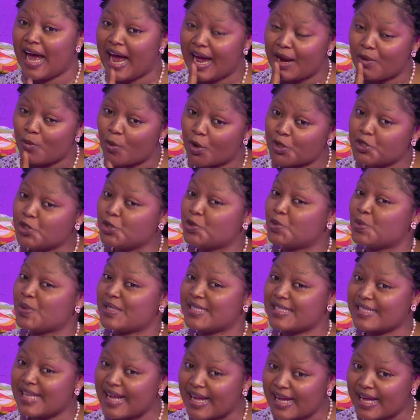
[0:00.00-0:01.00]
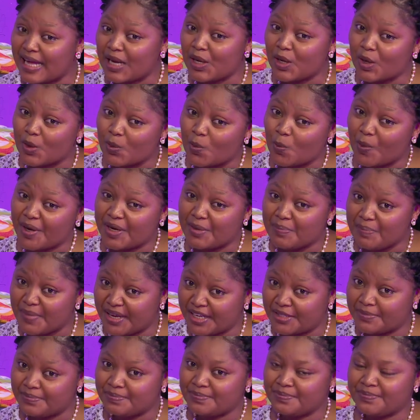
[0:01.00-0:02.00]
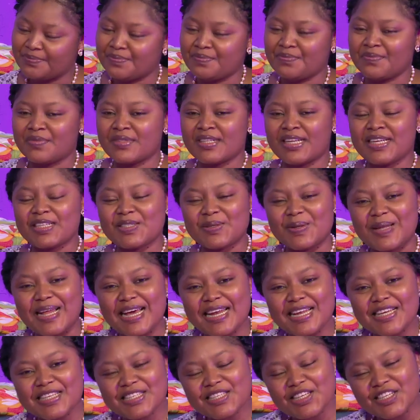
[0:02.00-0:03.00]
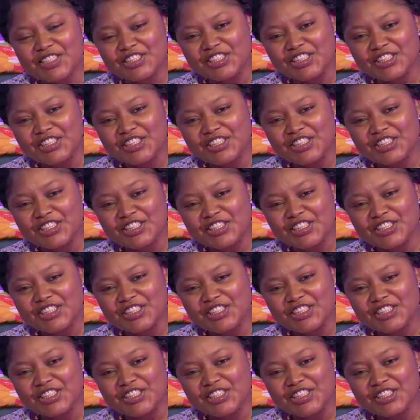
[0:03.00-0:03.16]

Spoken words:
want you to sing along with me. So let us go,